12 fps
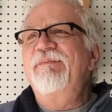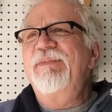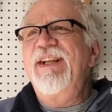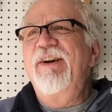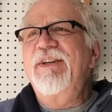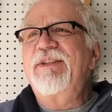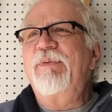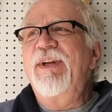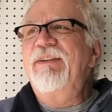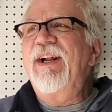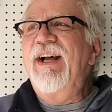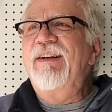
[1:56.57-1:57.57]
you know, it's
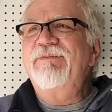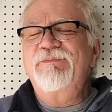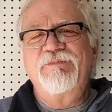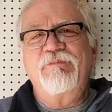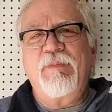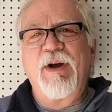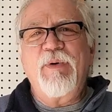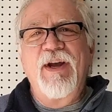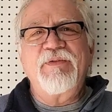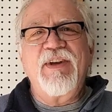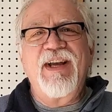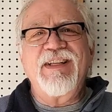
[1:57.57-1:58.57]
what my
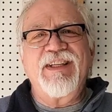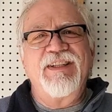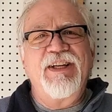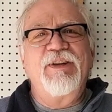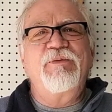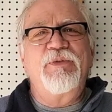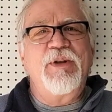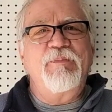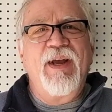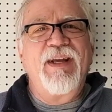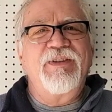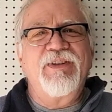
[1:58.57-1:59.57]
wife calls a 10-foot
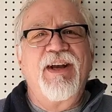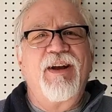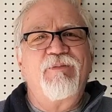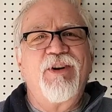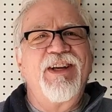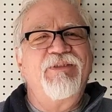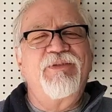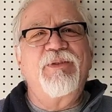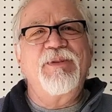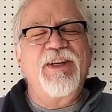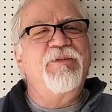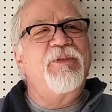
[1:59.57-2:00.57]
paint job, right?
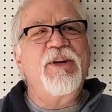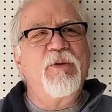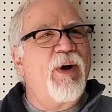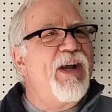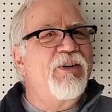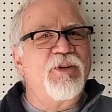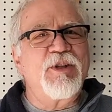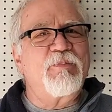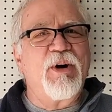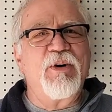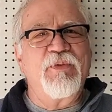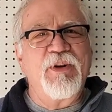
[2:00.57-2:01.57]
From 10 feet away, it looks
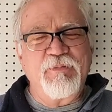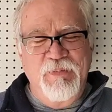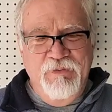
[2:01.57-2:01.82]
perfect.